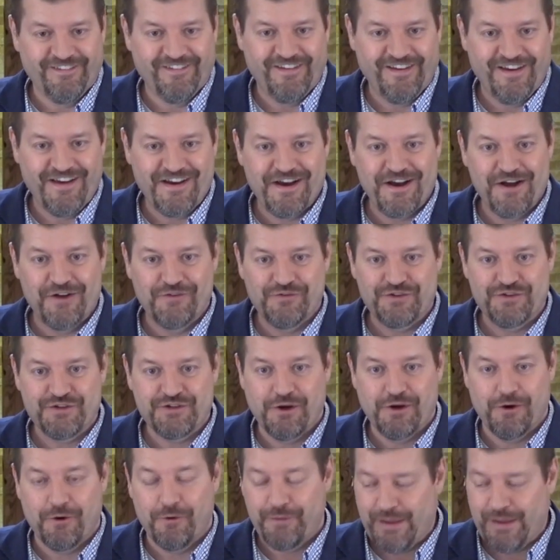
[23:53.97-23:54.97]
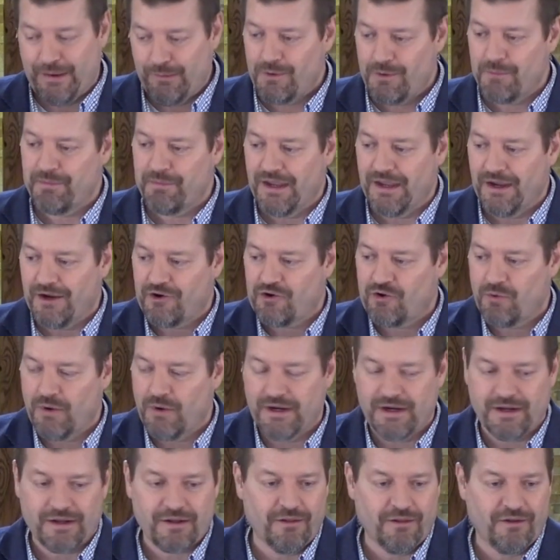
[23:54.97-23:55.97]
And so they were being
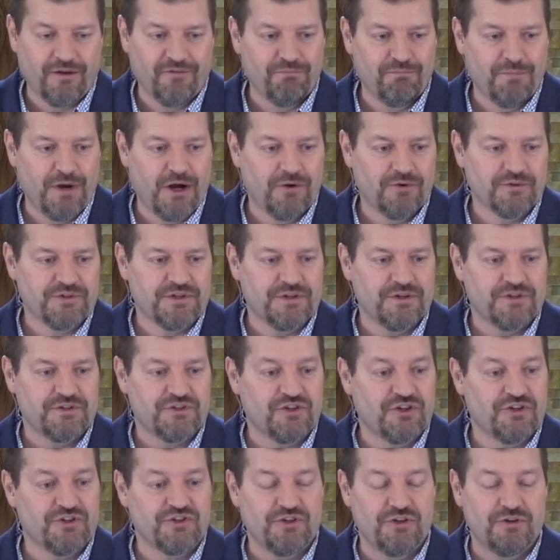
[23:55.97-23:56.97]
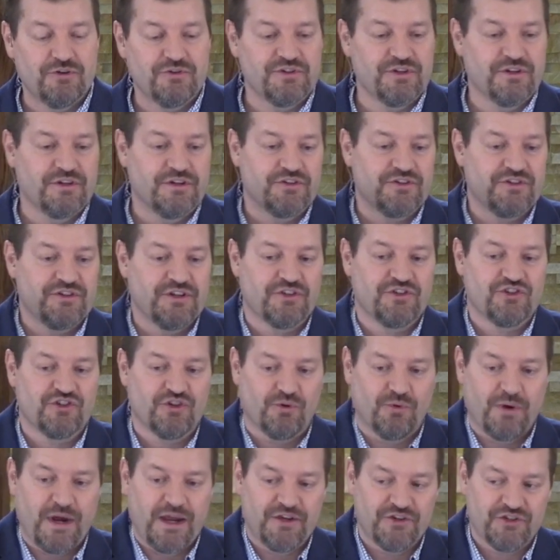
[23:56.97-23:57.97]
critical of Moses, just using a
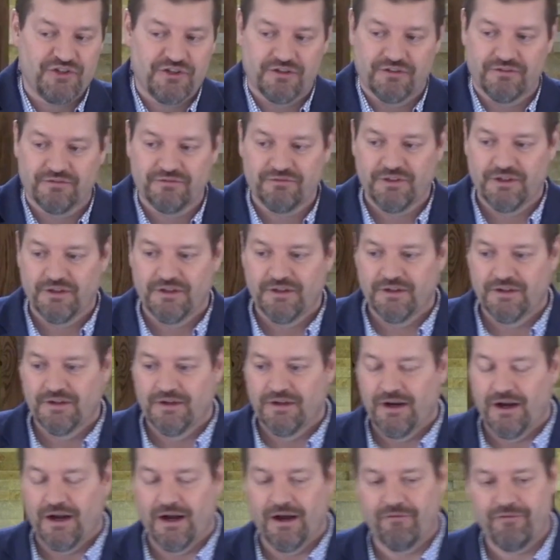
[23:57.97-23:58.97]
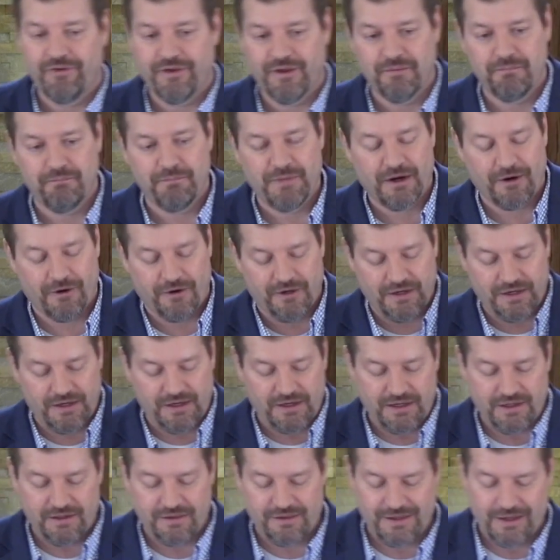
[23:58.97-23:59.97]
situation of him marrying an
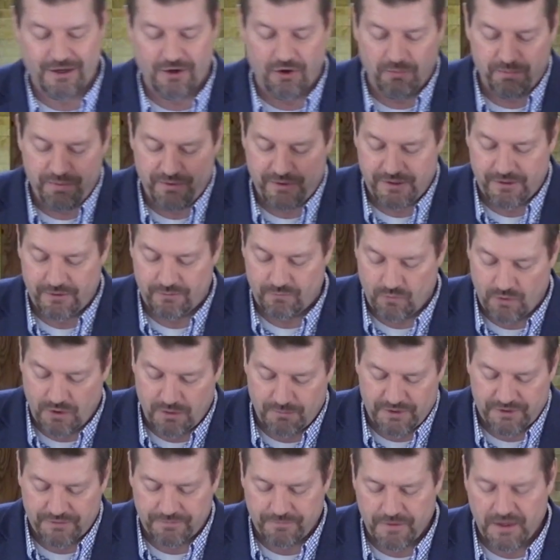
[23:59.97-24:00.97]
Ethiopian woman.